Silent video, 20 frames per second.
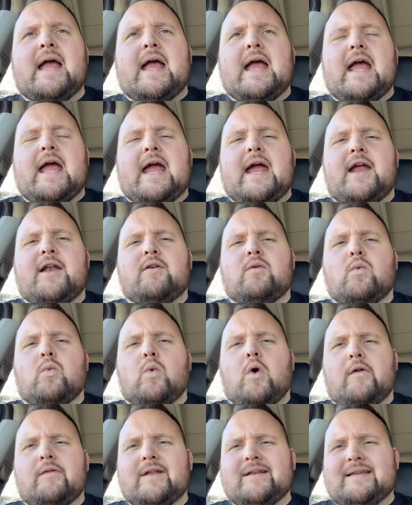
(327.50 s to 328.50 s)
And
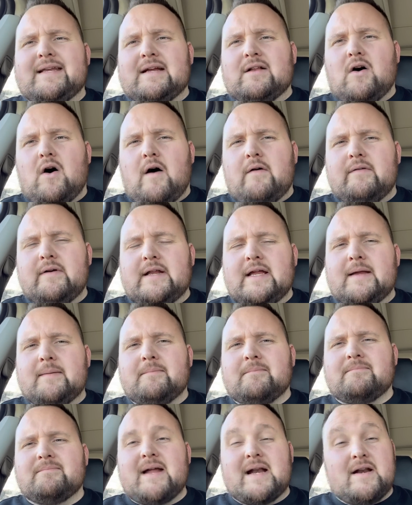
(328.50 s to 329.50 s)
what the dealer offered
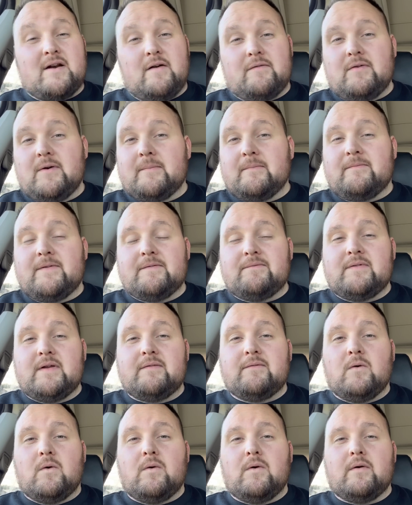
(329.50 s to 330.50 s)
him, they didn't offer him
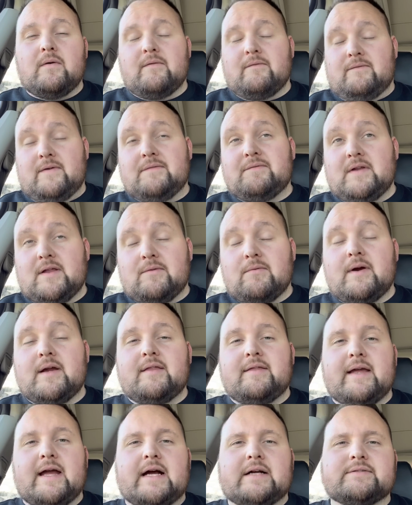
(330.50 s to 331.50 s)

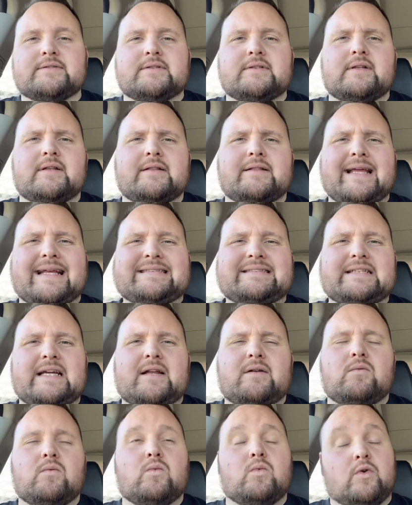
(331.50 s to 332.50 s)
53,000. They
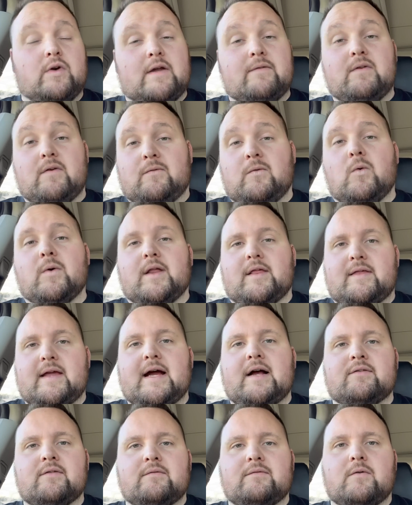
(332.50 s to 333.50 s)
said, we'll give you
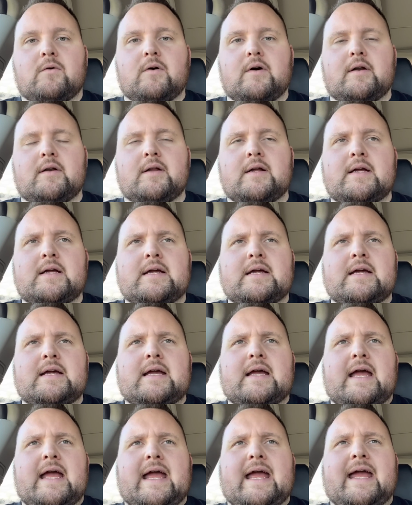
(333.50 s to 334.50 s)
40,000 for it
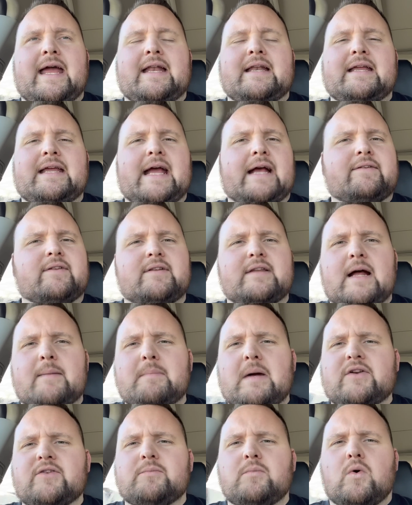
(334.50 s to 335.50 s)
and he hasn't done
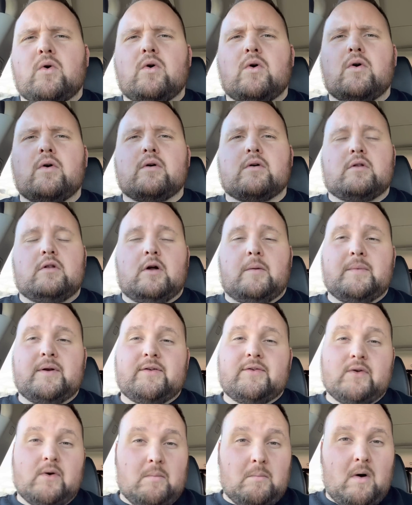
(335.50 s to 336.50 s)
much more
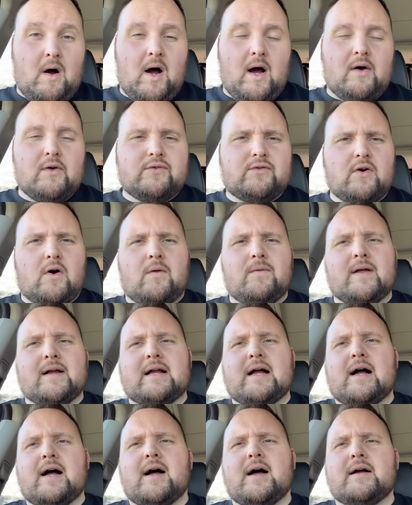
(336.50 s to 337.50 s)
kilometers or miles on the
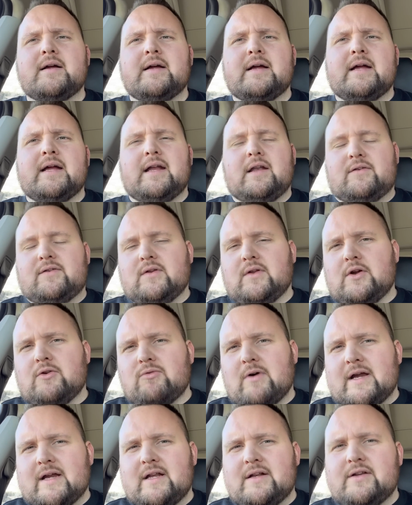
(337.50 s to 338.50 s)
car. It's still in
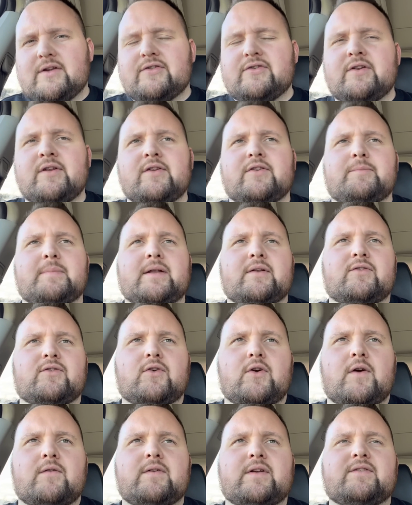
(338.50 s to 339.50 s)
great condition. It's been
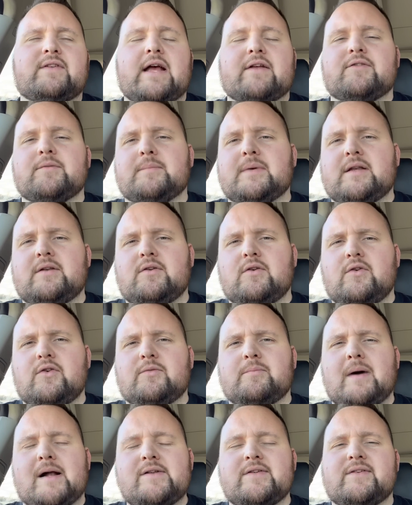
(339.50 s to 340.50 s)
serviced, hasn't been
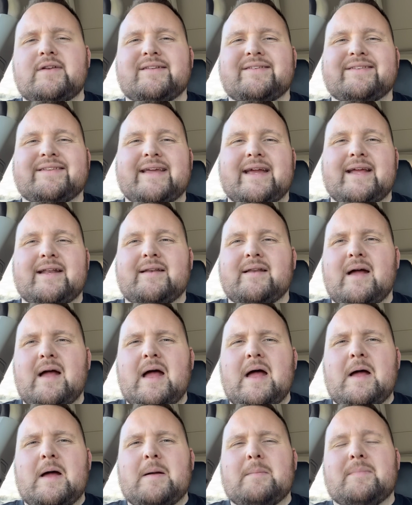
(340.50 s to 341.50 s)
used much since then,
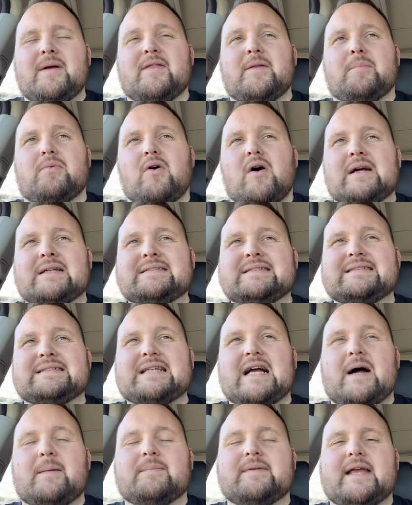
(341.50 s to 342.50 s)
but the price has
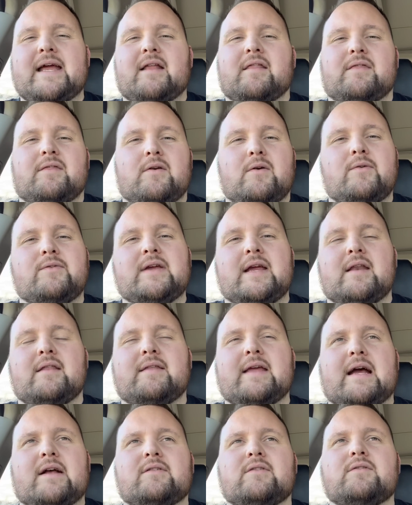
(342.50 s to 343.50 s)
come down
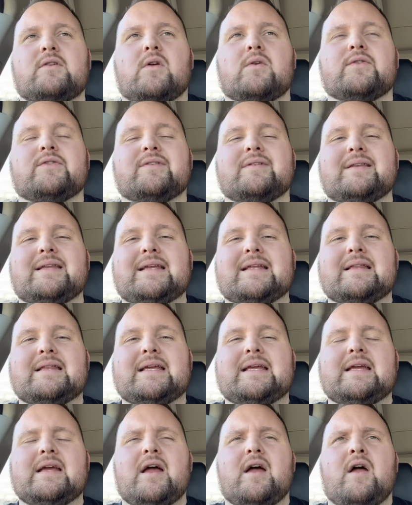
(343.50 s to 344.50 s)
$13,000,
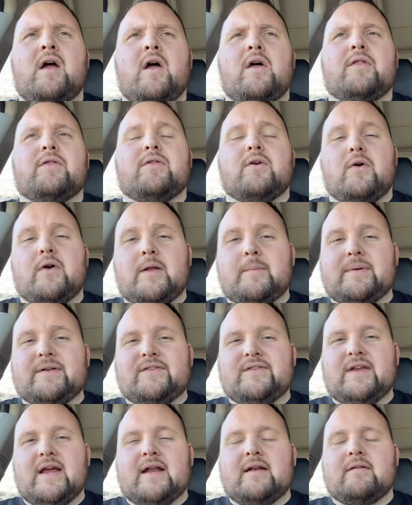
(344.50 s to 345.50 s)
nearly
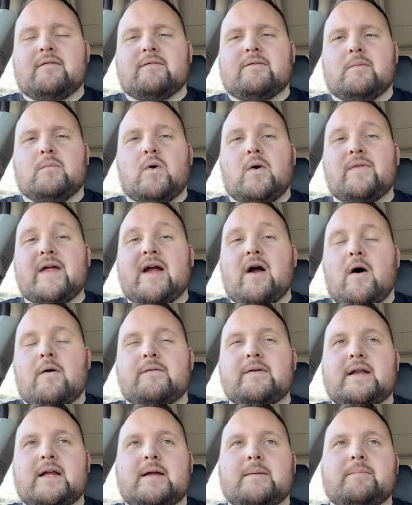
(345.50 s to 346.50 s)
30% from what they
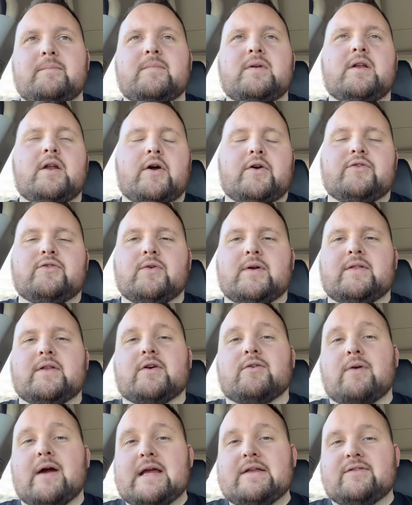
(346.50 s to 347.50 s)
offered him, you know, during the
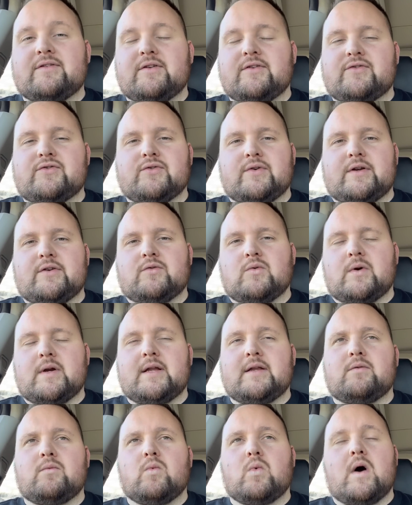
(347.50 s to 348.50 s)
craziness during
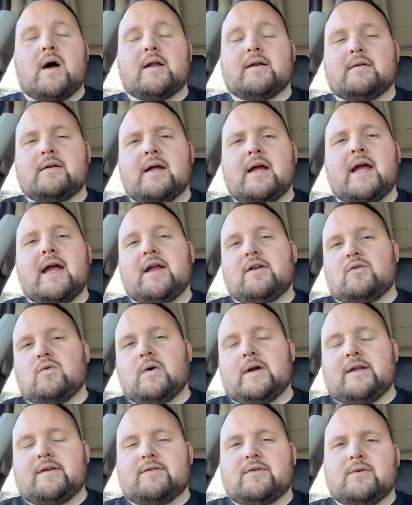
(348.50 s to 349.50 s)
21 and
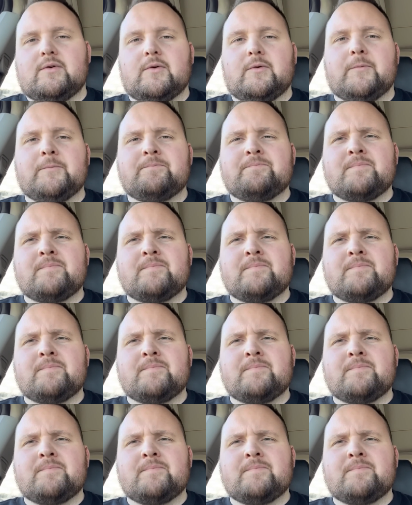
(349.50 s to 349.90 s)
22.